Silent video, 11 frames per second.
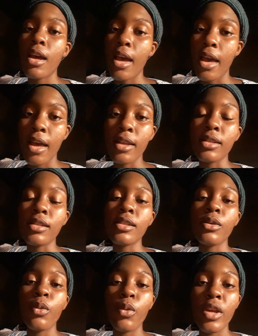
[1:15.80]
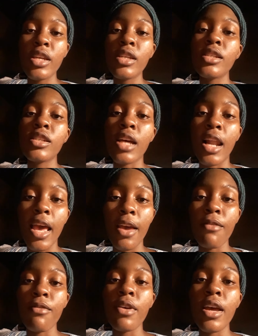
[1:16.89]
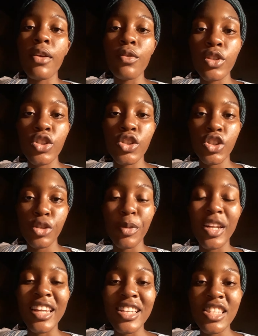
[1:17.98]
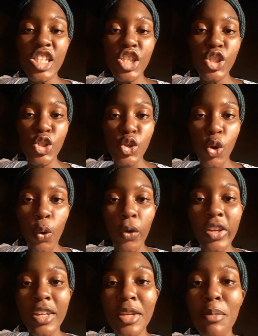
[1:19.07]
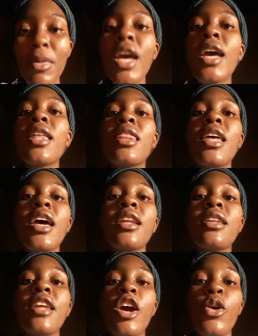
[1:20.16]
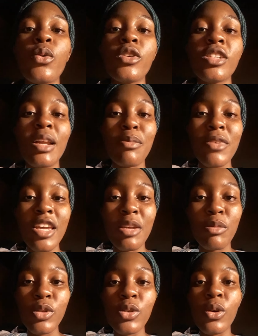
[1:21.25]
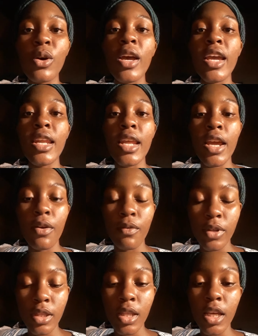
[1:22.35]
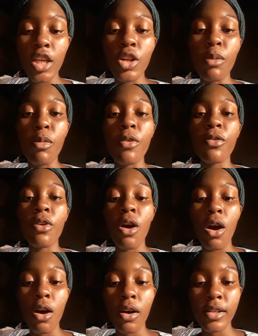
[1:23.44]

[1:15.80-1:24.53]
And we shall have a relationship and getting to know Him. Then there we shall be able to inherit the kingdom of God.